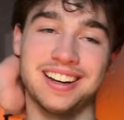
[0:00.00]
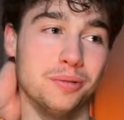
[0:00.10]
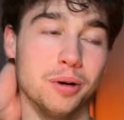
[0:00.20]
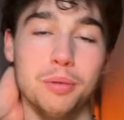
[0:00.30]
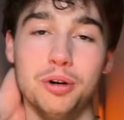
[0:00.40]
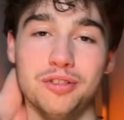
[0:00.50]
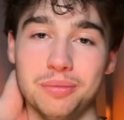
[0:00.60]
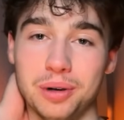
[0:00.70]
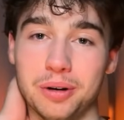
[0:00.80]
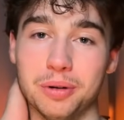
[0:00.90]
We're moving,
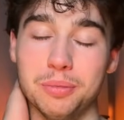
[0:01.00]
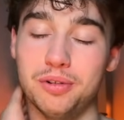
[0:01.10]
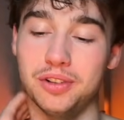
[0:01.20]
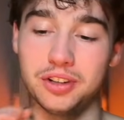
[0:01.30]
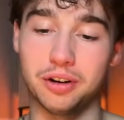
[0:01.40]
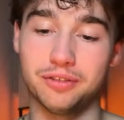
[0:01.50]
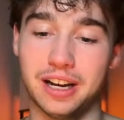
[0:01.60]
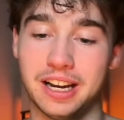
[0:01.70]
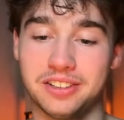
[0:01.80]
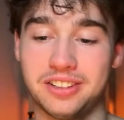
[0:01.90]
bro. We're moving so
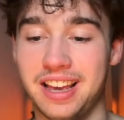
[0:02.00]
fast.